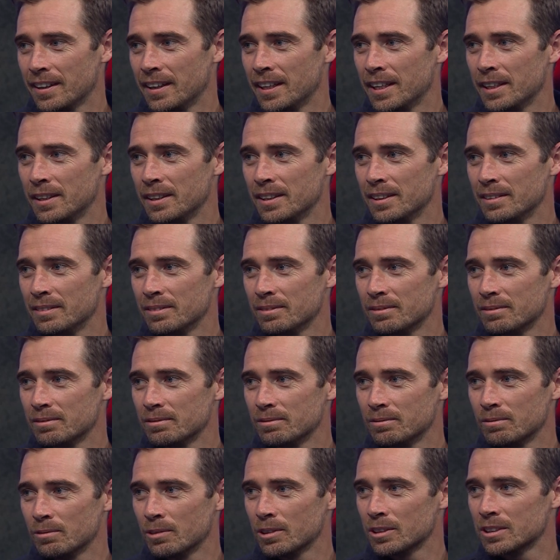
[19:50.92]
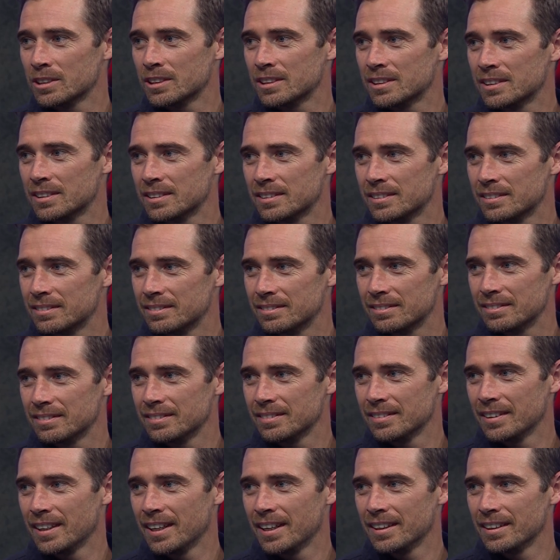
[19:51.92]
he was
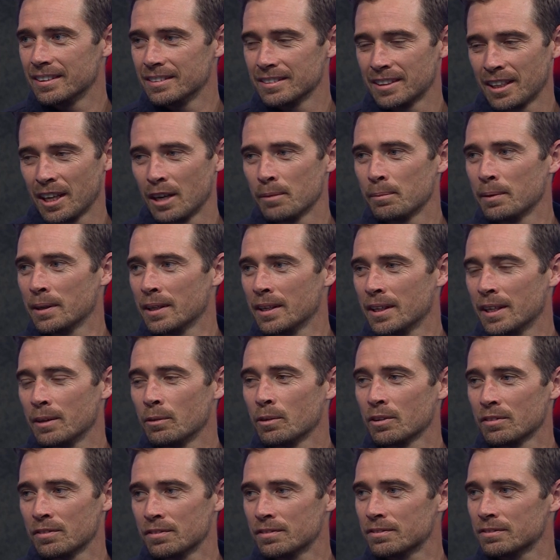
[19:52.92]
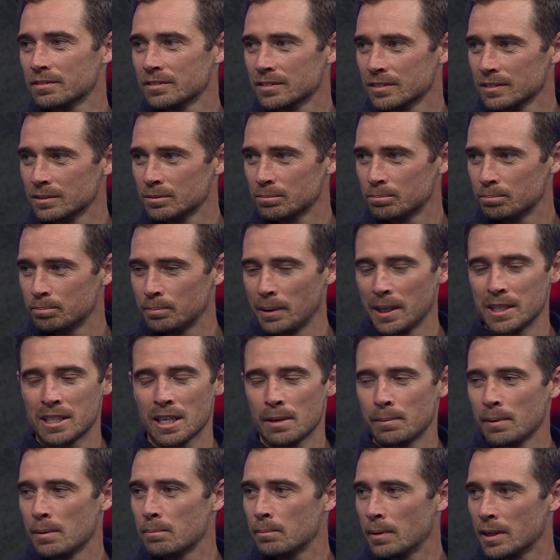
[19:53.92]
going to be, he would have,
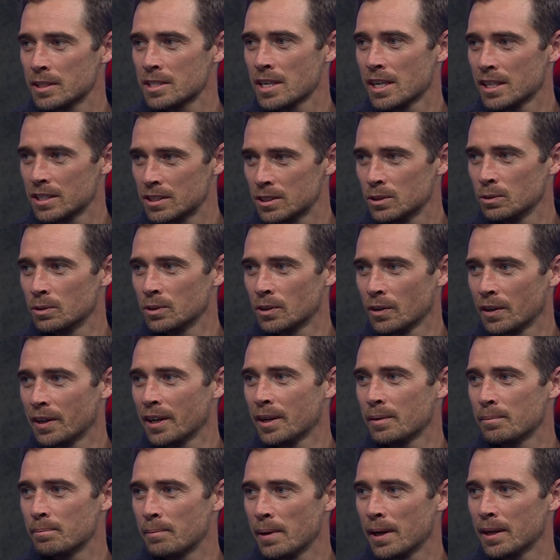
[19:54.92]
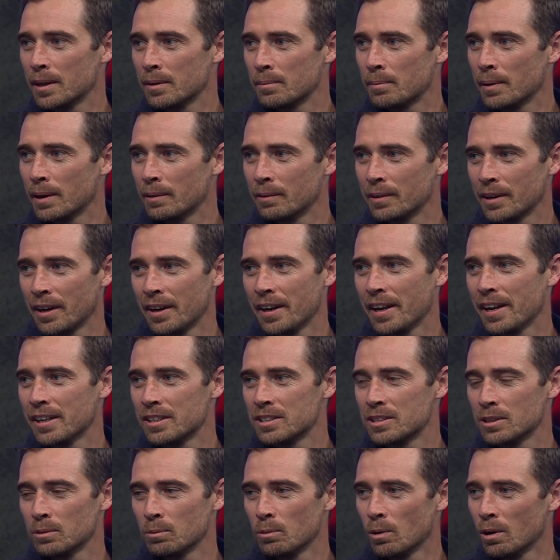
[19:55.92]
BJ being BJ, he still would have gone out and batted, but we don't know
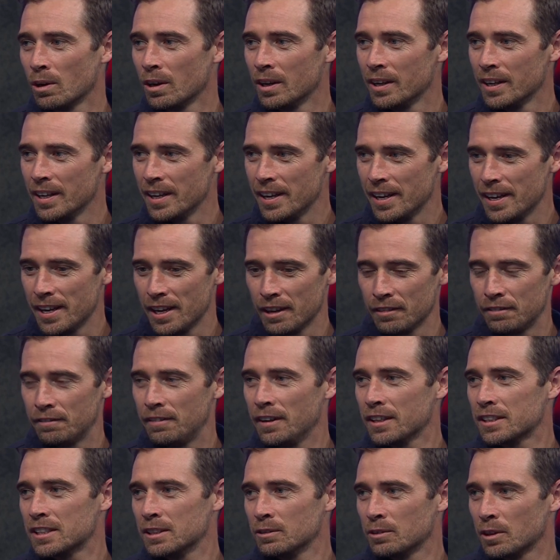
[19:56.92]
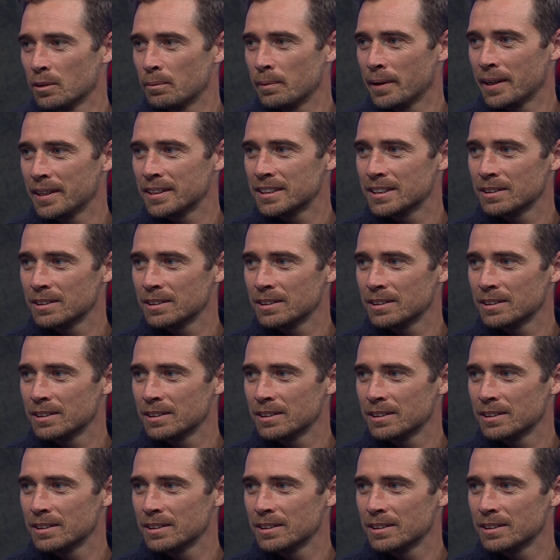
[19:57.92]
to what effect he would have been.